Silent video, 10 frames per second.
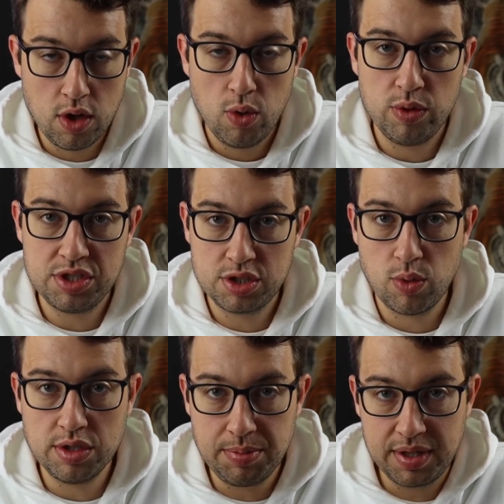which is
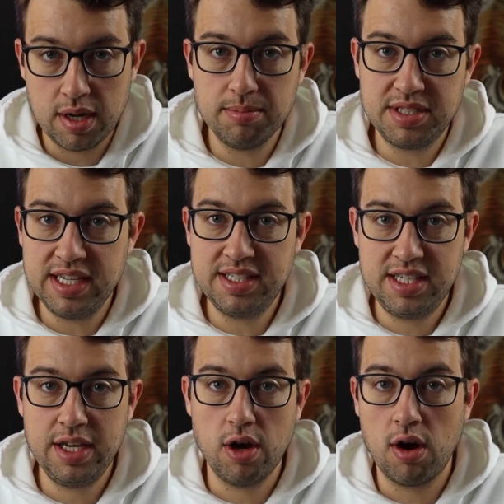going to become
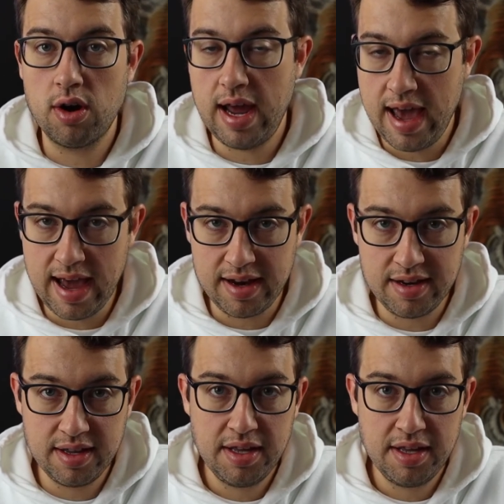DCRN.